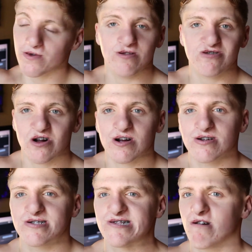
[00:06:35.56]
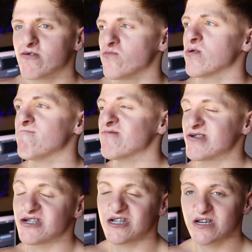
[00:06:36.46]
than you trying to start doing a bunch
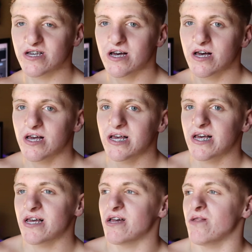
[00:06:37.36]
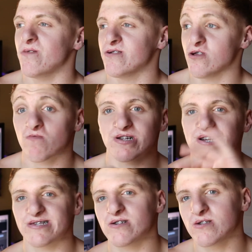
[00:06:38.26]
of shit and then you don't get
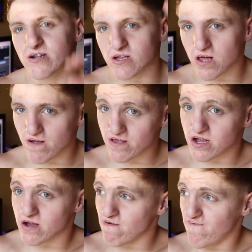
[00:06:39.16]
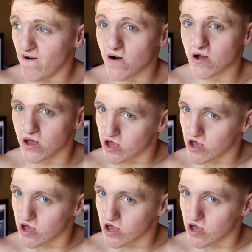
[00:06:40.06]
it done and you're like, fuck.